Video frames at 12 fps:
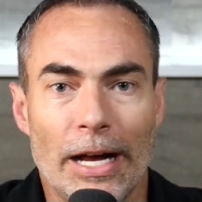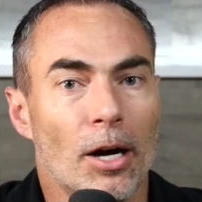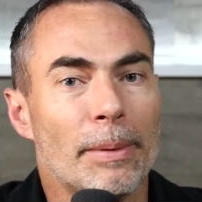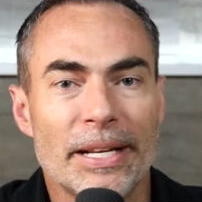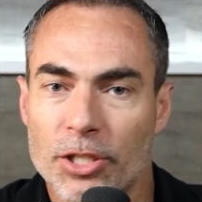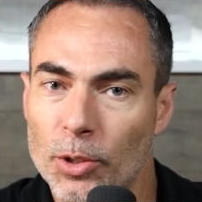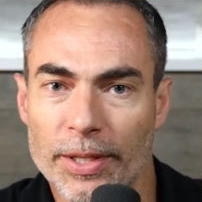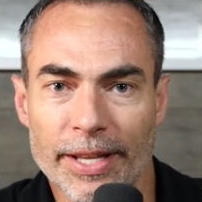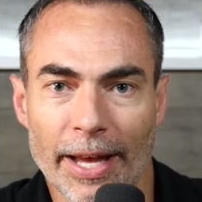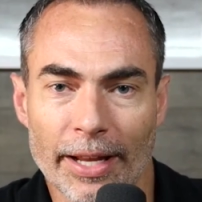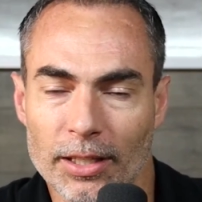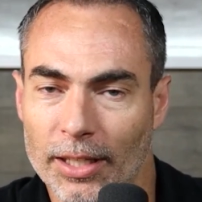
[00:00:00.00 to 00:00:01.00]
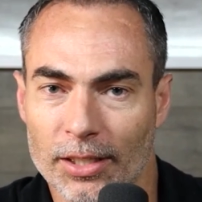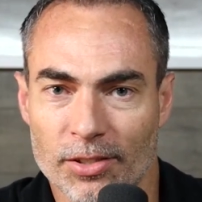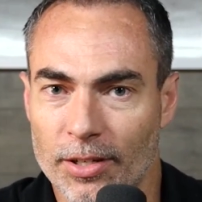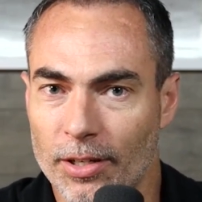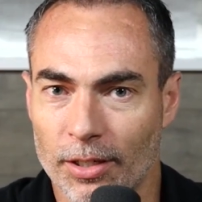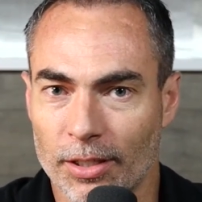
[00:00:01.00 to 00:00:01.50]
am I doing that? Like, is
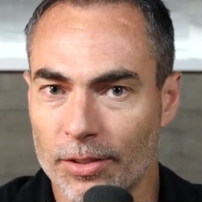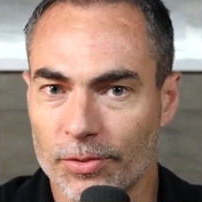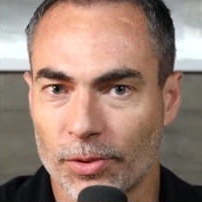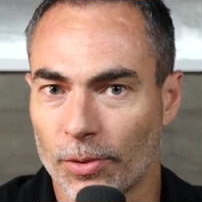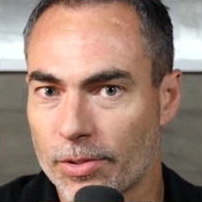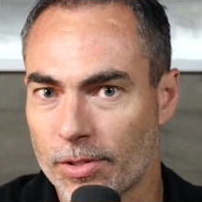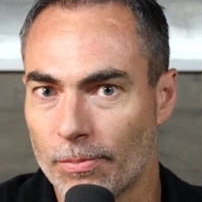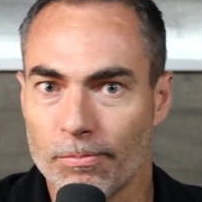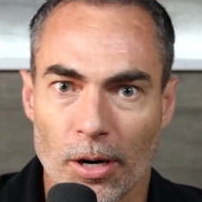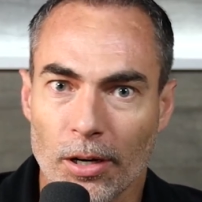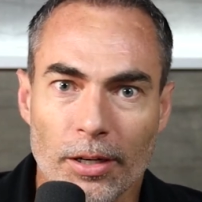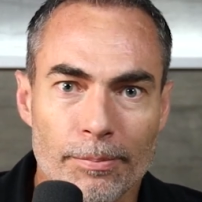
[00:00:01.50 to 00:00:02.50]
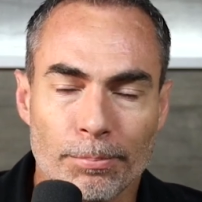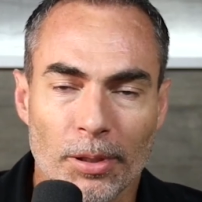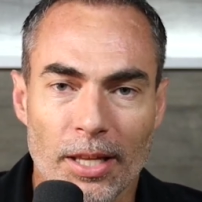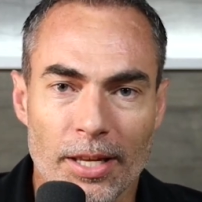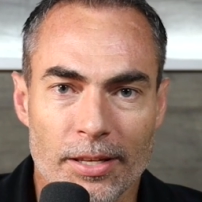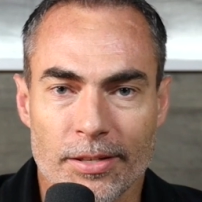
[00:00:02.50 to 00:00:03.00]
there an influencer
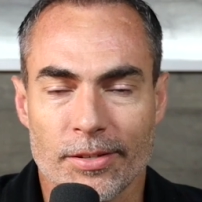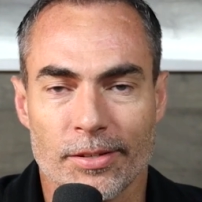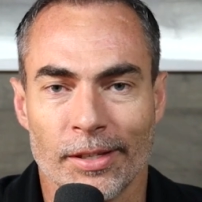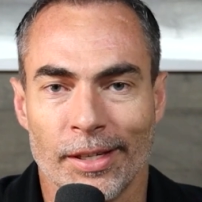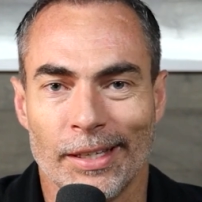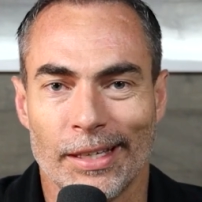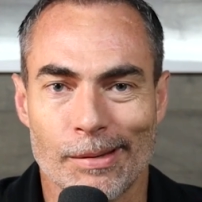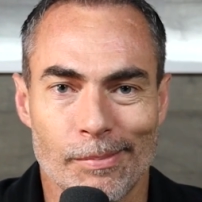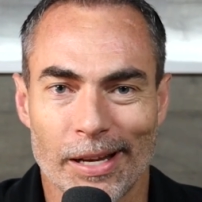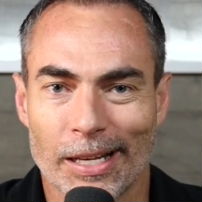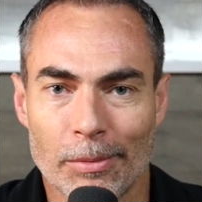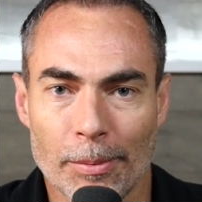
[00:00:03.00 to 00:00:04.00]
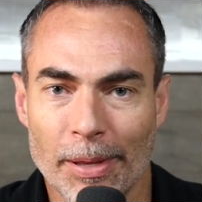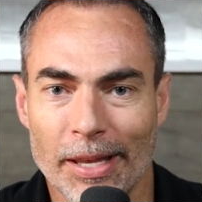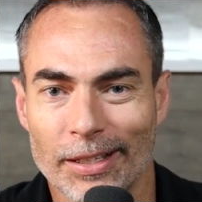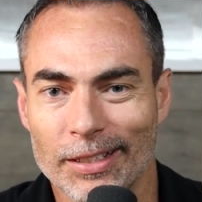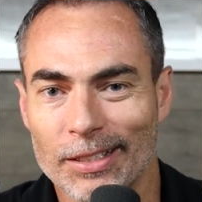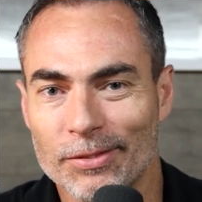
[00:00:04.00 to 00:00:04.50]
marketplace? Am I going to be
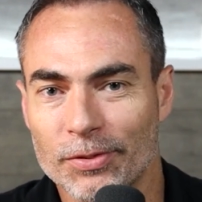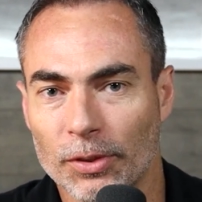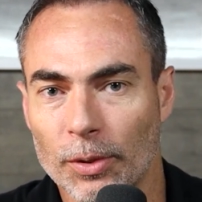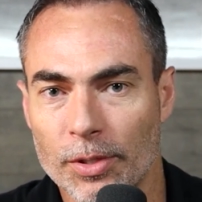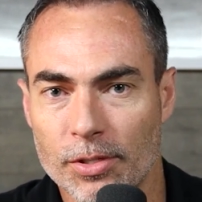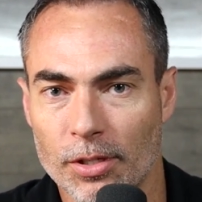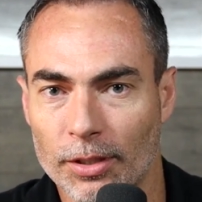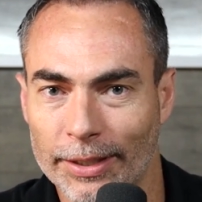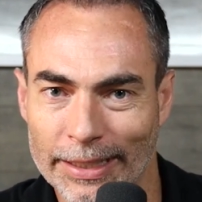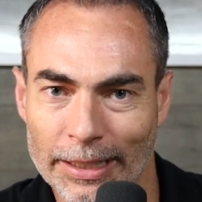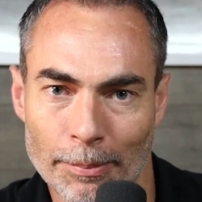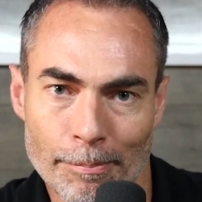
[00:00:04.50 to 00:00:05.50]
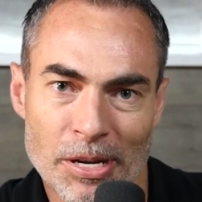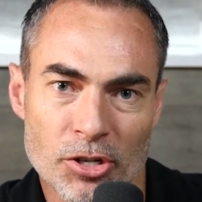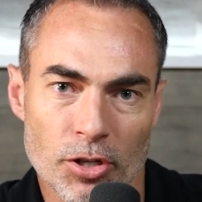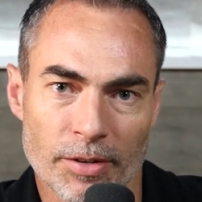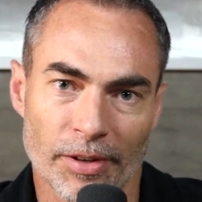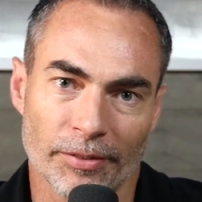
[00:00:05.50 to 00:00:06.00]
paying an influencer like a
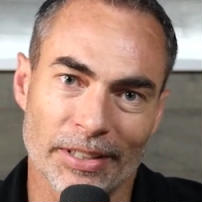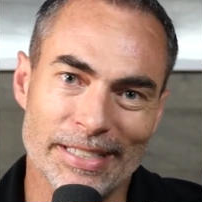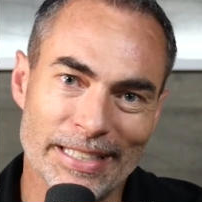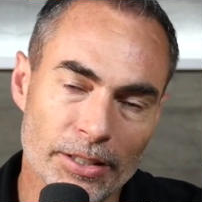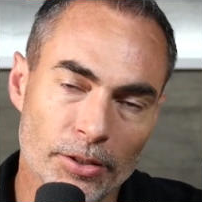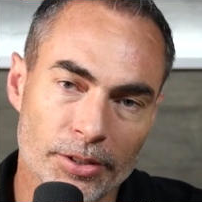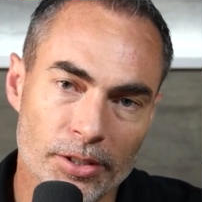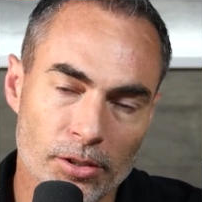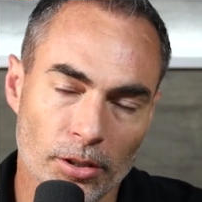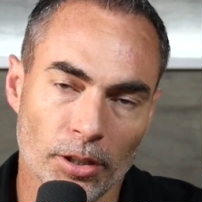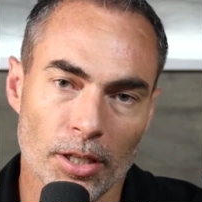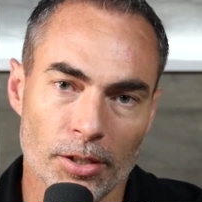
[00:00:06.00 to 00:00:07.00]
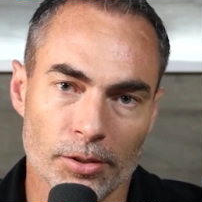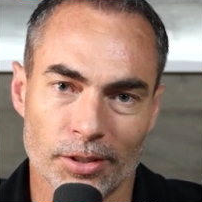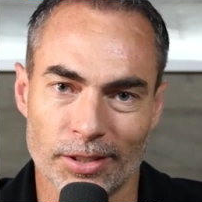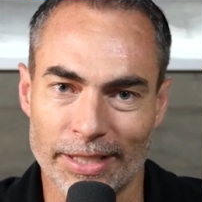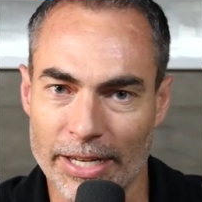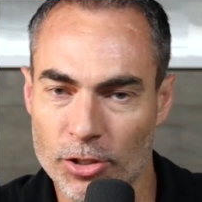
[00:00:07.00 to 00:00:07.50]
commission of every deal that's closed?
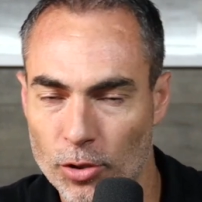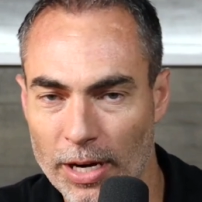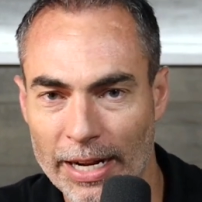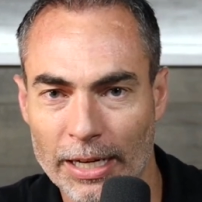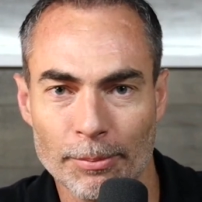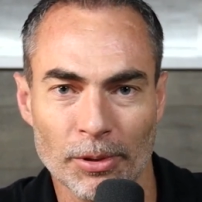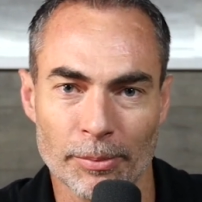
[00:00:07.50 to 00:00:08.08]
Is that trackable? Am